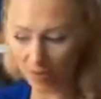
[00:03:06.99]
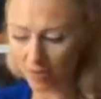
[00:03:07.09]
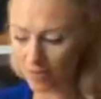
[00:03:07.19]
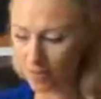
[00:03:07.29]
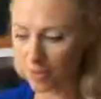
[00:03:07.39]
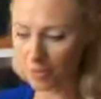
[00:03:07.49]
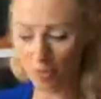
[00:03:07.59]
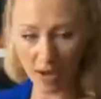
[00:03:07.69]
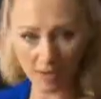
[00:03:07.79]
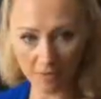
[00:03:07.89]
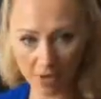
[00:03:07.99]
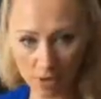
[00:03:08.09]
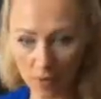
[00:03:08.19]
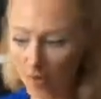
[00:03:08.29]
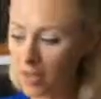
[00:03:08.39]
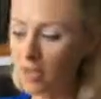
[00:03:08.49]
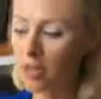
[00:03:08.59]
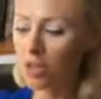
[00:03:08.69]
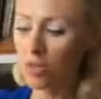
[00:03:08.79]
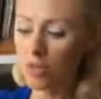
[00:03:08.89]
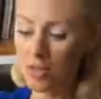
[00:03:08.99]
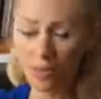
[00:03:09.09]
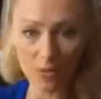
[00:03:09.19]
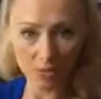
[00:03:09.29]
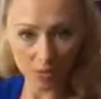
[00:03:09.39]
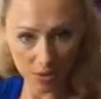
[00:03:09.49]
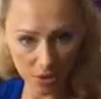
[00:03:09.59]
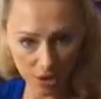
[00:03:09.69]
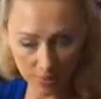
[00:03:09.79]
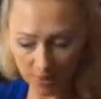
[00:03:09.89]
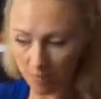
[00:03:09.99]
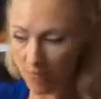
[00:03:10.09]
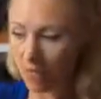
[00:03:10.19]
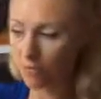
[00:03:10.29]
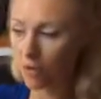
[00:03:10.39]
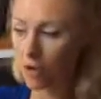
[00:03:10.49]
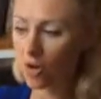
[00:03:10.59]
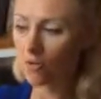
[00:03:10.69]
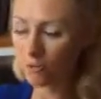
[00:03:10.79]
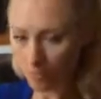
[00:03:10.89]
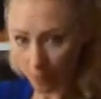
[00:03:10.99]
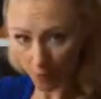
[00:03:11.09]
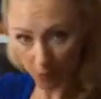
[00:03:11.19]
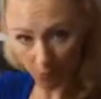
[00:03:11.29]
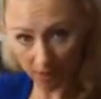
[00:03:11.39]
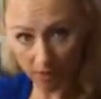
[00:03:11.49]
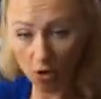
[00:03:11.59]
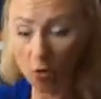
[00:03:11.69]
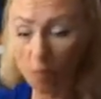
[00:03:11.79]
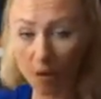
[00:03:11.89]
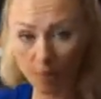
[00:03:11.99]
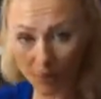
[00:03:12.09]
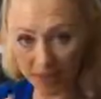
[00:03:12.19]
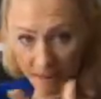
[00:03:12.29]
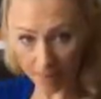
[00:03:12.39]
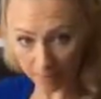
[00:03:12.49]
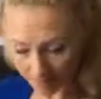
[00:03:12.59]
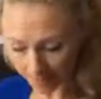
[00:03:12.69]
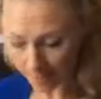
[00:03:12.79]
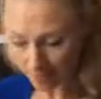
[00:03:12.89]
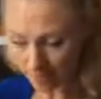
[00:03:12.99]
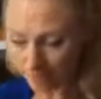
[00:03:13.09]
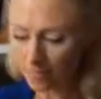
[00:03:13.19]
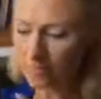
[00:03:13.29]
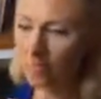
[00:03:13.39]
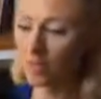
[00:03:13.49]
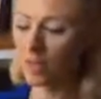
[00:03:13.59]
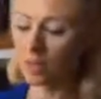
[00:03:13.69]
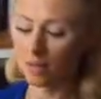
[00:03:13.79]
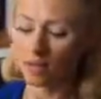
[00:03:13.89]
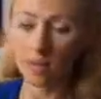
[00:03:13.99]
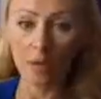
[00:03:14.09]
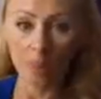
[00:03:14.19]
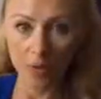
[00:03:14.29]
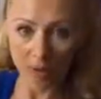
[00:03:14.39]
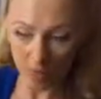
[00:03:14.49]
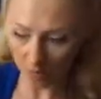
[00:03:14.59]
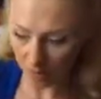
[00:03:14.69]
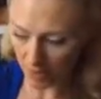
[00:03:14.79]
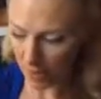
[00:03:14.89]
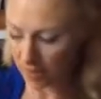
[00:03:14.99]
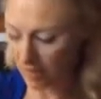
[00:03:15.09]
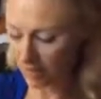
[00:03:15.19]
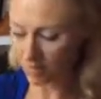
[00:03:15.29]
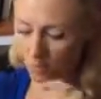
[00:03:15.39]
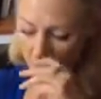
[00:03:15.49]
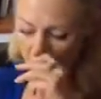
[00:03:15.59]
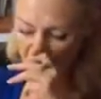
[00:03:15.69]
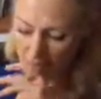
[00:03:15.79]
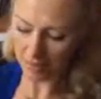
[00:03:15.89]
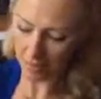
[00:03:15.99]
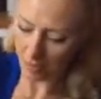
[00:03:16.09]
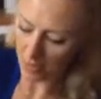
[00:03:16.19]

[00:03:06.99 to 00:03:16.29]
right? So maybe you have the toy, you need to literally shape the behavior of, first we need to open up the top. Then we get out the pieces. What pieces do